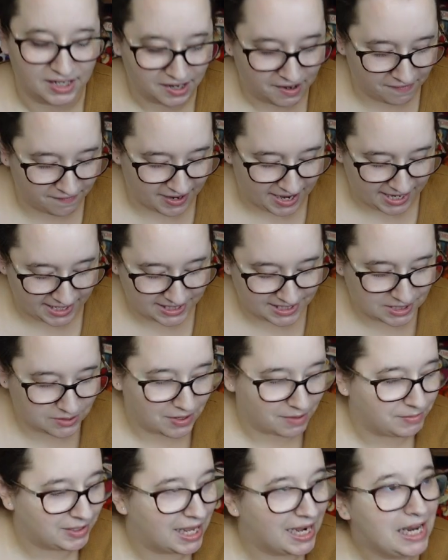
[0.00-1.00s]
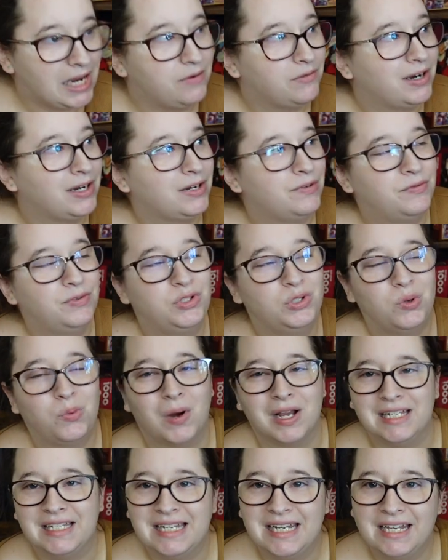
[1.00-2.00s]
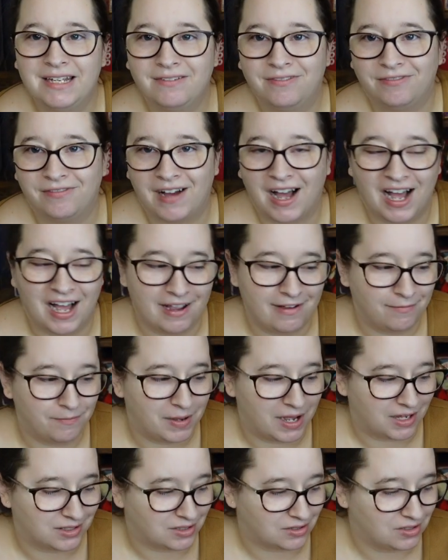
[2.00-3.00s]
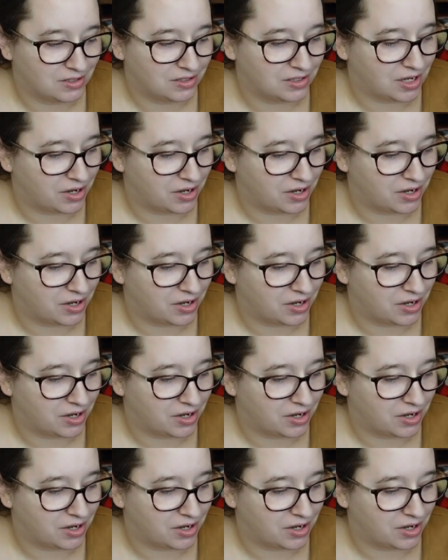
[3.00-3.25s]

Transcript: All right, so I'm getting rid of 25 puzzles.